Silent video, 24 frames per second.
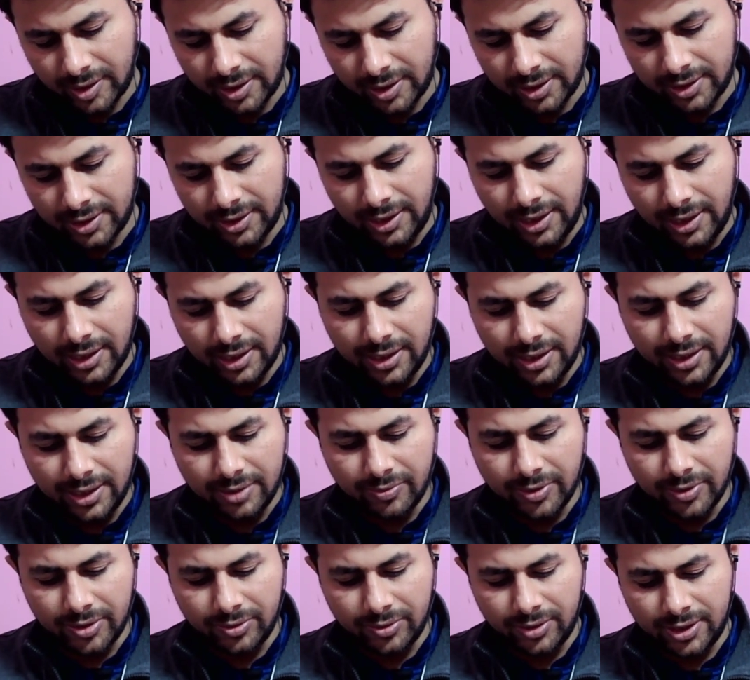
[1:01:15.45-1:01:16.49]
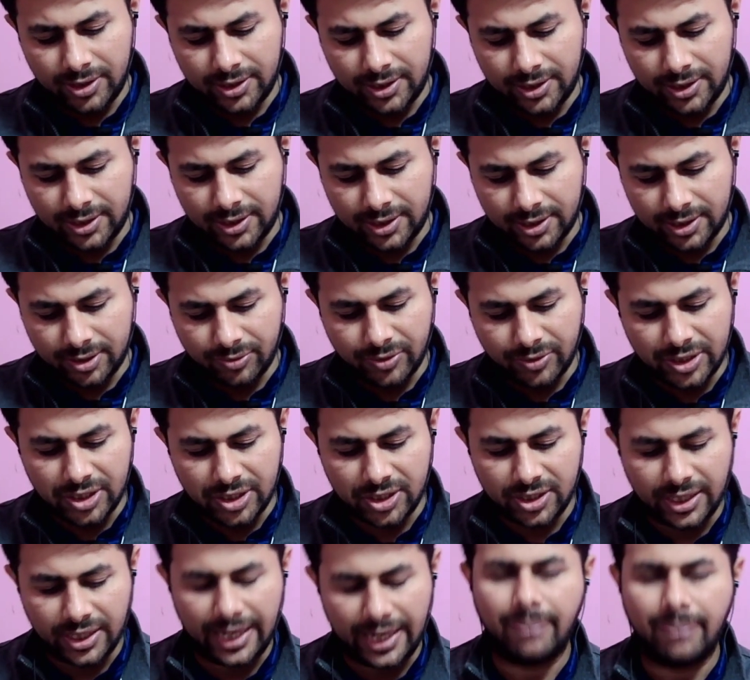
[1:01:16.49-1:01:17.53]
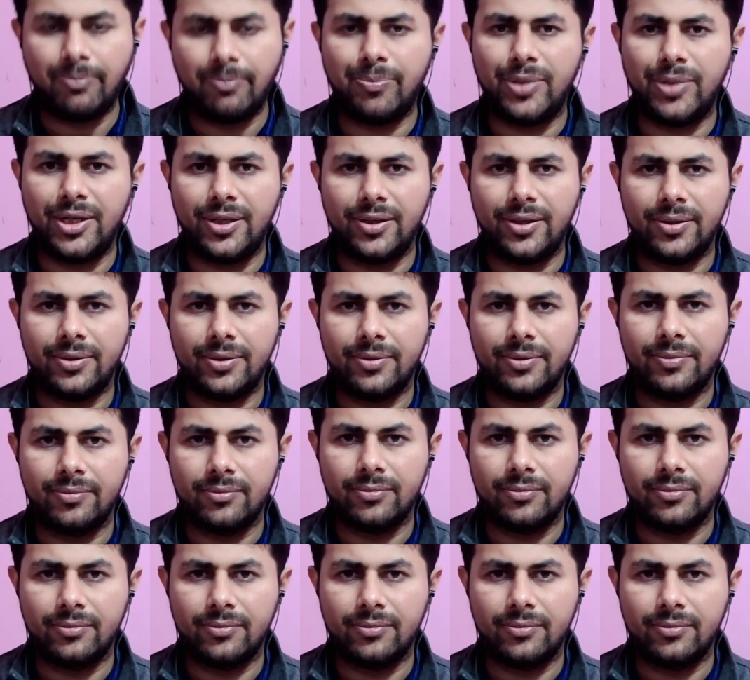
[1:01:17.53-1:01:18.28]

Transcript: It is nearly equal to this distance, which is MP.